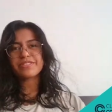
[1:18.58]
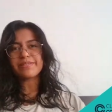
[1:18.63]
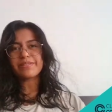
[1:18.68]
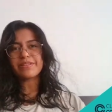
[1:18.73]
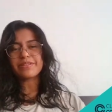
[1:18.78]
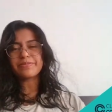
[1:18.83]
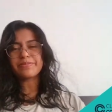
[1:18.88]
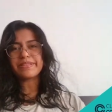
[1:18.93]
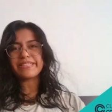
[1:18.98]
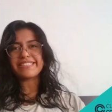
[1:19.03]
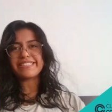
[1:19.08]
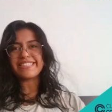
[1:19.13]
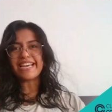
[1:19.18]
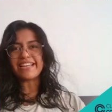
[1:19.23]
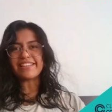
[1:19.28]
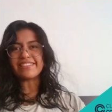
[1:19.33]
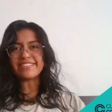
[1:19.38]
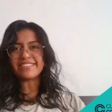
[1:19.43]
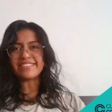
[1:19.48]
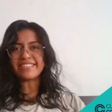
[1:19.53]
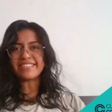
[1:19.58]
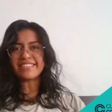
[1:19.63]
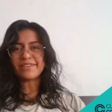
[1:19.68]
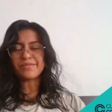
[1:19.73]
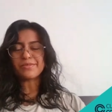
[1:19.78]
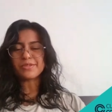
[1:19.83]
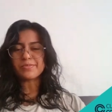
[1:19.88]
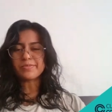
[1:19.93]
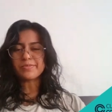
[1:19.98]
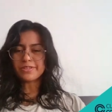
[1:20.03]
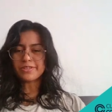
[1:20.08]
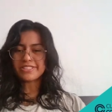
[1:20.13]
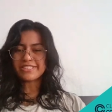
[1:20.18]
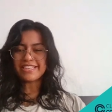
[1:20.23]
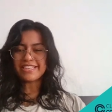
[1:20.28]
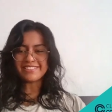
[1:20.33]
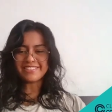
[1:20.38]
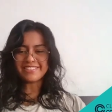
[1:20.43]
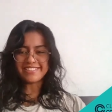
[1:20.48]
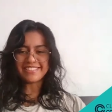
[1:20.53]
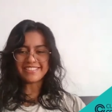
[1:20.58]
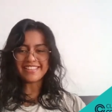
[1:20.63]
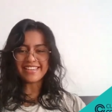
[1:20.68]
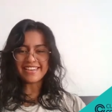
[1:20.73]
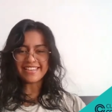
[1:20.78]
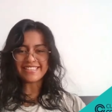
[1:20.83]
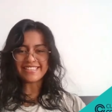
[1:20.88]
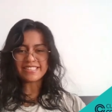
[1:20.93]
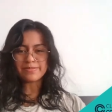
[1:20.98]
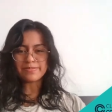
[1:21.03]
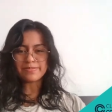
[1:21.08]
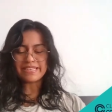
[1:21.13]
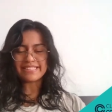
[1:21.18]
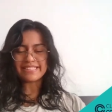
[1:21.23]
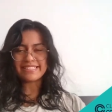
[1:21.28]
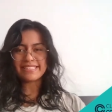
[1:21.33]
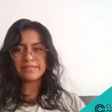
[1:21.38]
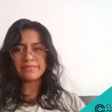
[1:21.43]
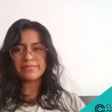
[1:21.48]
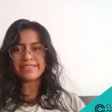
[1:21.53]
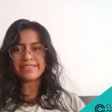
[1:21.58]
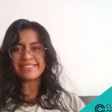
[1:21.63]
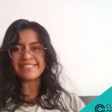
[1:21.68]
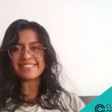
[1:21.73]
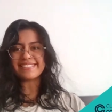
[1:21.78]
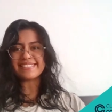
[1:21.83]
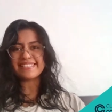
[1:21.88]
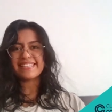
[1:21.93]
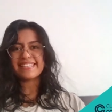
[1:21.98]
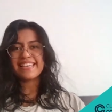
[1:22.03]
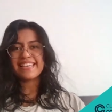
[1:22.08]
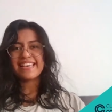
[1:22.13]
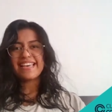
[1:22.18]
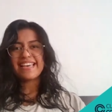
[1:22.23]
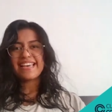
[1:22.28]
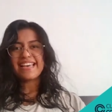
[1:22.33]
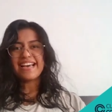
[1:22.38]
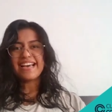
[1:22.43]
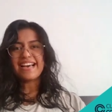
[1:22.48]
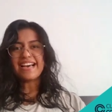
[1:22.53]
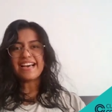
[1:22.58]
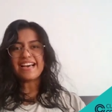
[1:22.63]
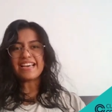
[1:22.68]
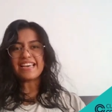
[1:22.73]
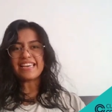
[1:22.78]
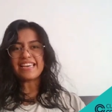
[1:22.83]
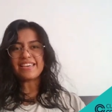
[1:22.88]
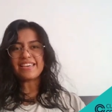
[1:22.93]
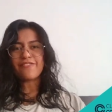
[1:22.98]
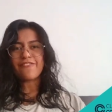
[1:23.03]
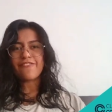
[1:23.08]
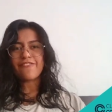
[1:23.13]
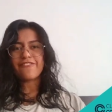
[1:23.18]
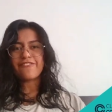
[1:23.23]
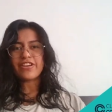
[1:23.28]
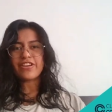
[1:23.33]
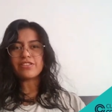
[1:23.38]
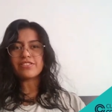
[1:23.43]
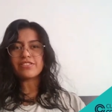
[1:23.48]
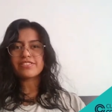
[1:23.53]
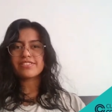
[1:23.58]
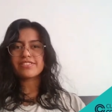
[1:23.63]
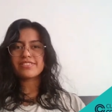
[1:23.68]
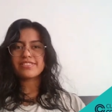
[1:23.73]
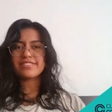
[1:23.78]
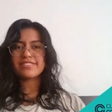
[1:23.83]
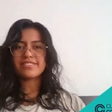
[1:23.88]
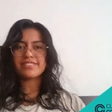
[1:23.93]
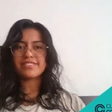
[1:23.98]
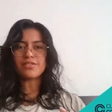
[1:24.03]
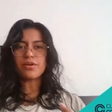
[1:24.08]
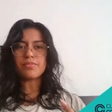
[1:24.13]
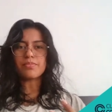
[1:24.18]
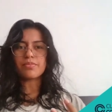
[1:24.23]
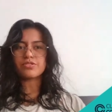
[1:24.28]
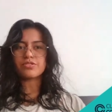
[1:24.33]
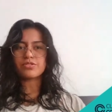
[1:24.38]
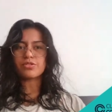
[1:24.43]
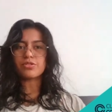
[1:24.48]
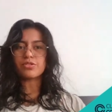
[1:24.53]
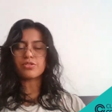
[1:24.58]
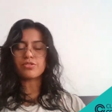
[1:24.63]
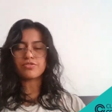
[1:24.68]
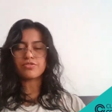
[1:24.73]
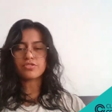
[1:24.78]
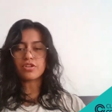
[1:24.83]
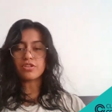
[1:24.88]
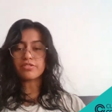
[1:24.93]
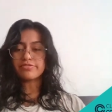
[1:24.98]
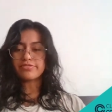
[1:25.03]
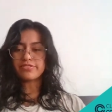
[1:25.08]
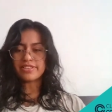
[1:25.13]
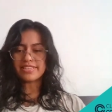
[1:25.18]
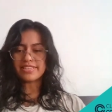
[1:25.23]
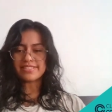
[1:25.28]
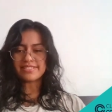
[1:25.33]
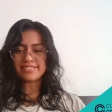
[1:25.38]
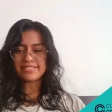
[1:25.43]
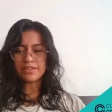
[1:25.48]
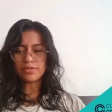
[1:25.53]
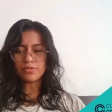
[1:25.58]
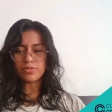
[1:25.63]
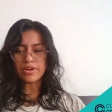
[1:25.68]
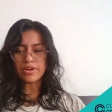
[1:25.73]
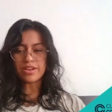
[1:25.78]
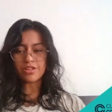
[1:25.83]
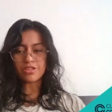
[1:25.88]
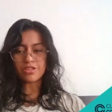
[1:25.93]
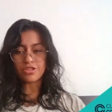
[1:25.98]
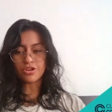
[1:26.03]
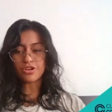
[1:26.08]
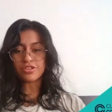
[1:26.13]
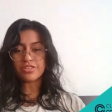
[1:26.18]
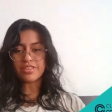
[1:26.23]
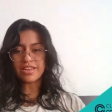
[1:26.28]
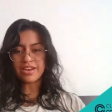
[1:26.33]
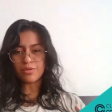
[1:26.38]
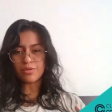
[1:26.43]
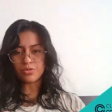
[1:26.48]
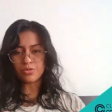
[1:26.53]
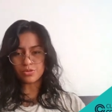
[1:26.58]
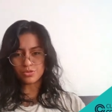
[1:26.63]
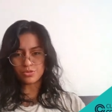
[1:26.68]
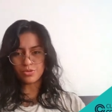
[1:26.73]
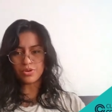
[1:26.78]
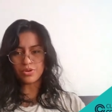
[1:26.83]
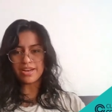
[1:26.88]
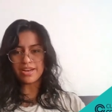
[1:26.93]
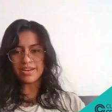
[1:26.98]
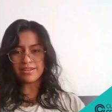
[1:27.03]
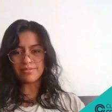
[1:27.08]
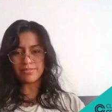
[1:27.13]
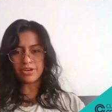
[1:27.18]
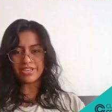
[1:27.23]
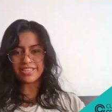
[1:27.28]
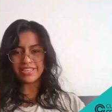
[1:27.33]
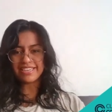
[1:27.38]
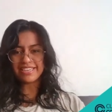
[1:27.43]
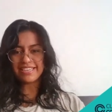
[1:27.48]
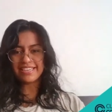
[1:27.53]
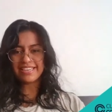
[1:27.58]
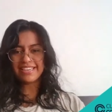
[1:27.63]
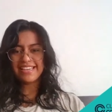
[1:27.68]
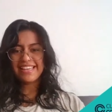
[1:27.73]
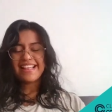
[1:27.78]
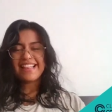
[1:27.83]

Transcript: a little bit challenging. It was more challenging than I expected because I felt some sort of confidence in what I thought that I was good at in marketing